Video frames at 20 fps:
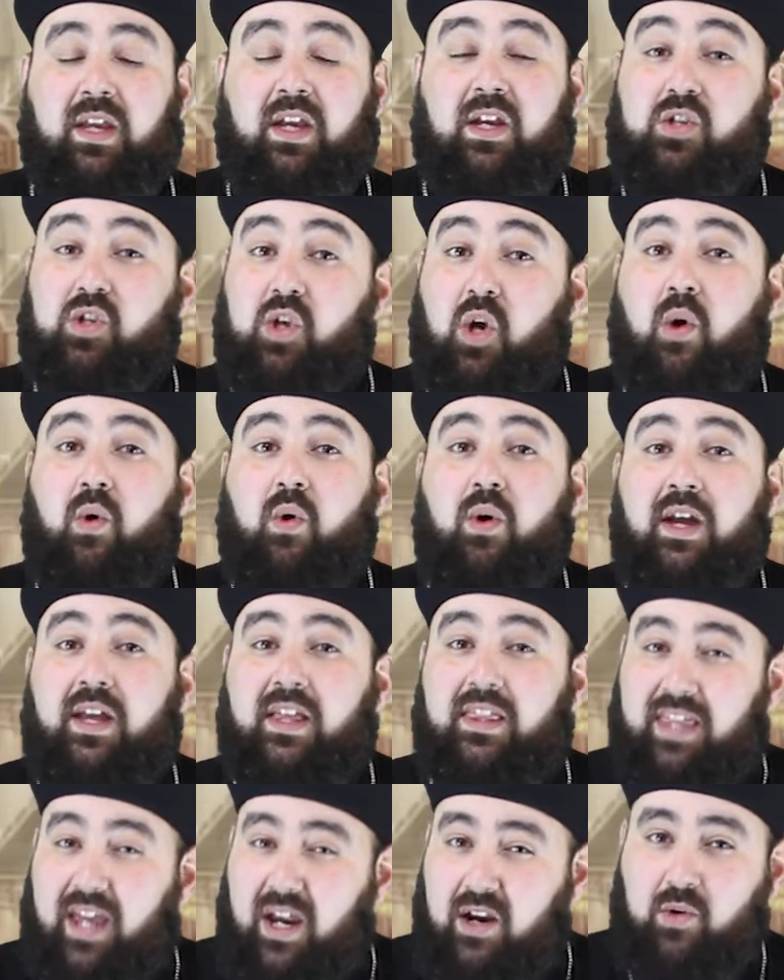
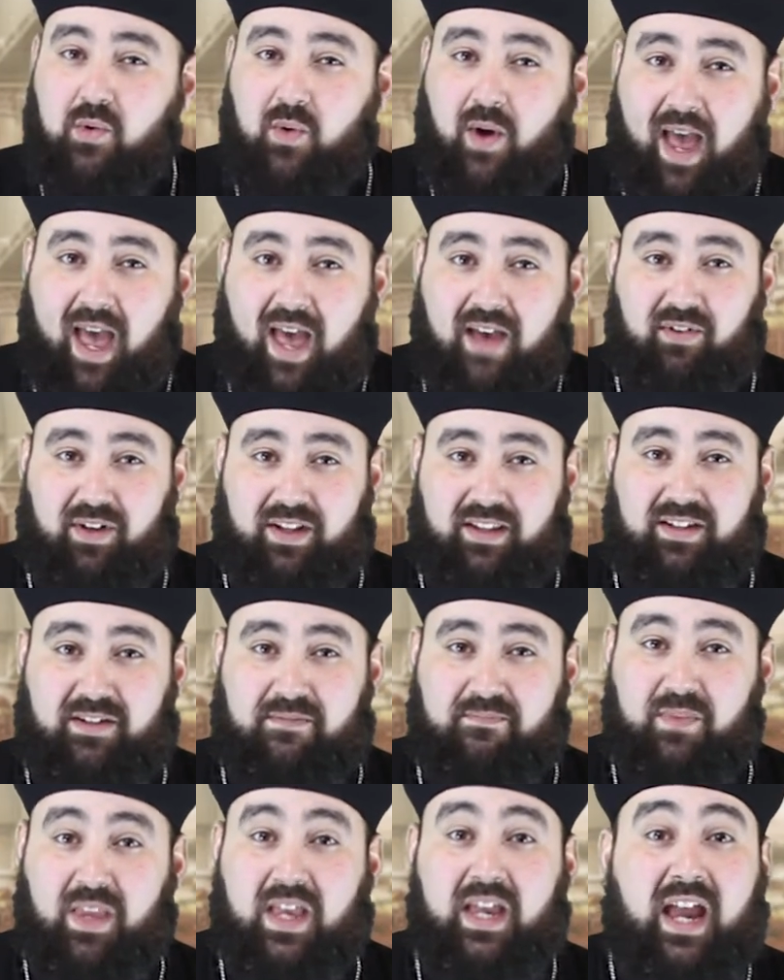So there you have it.
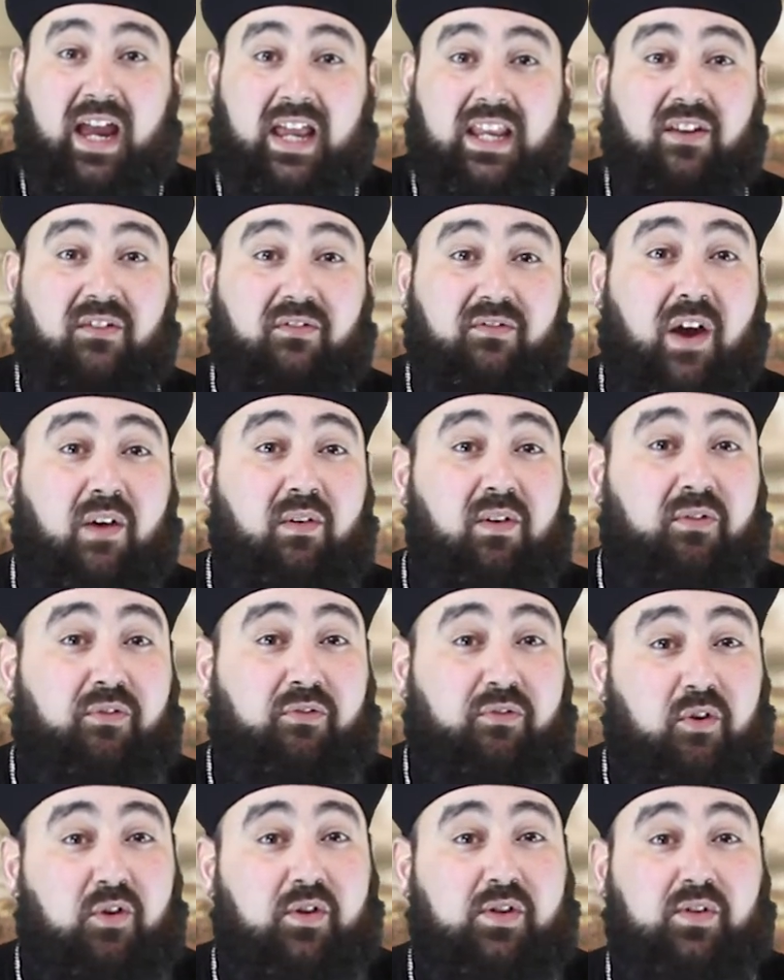In the very
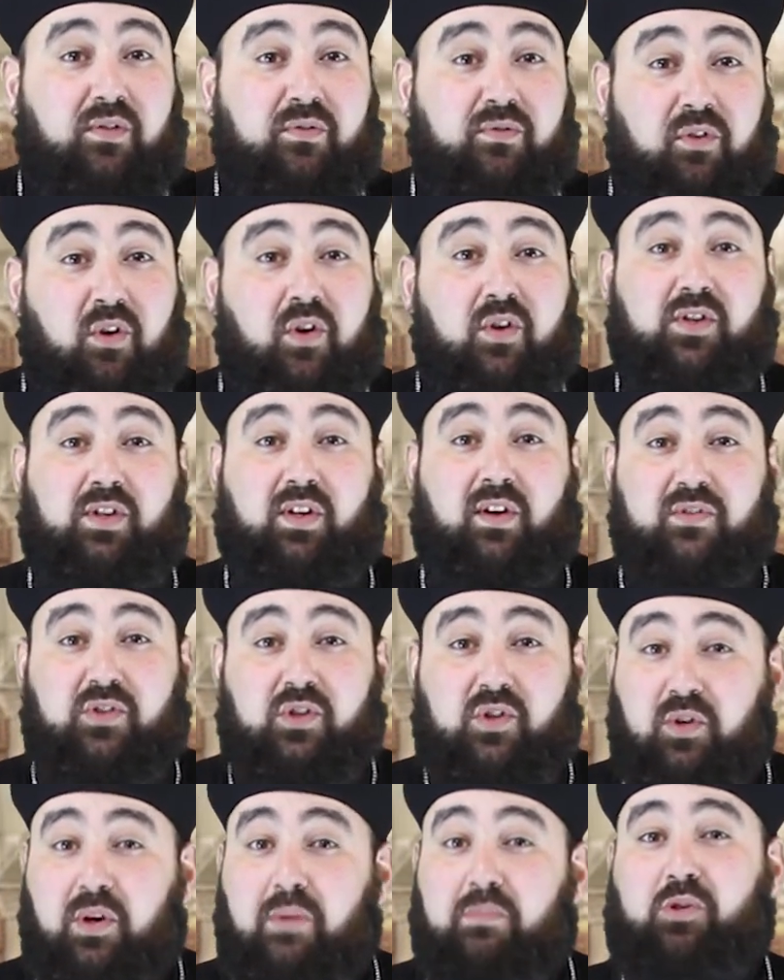first verse of
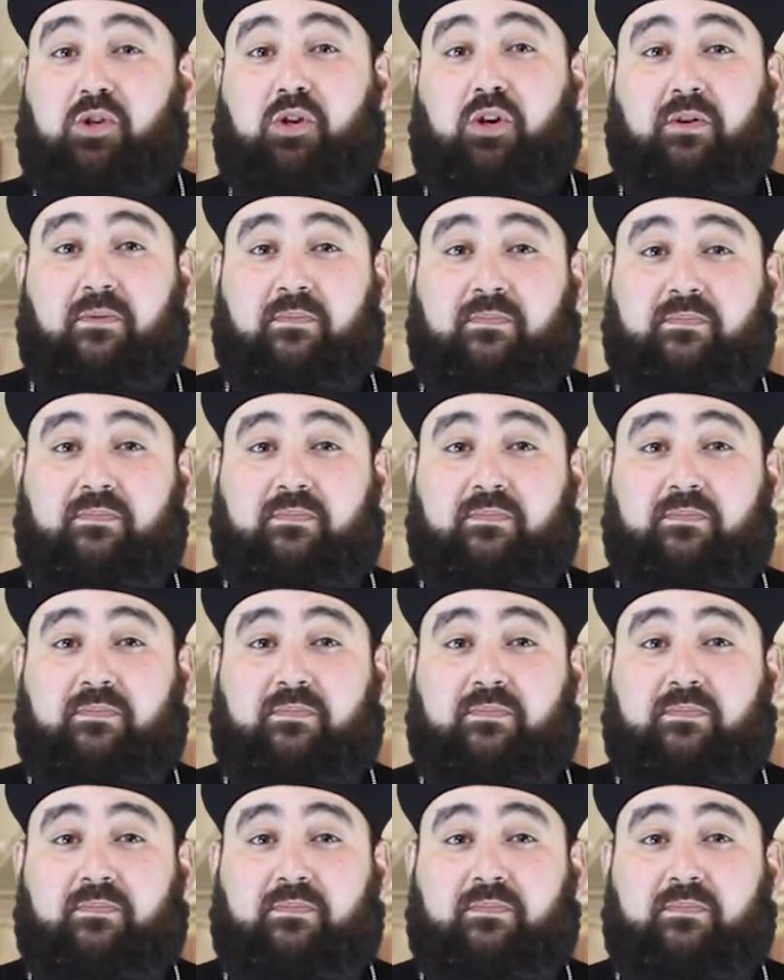Scripture,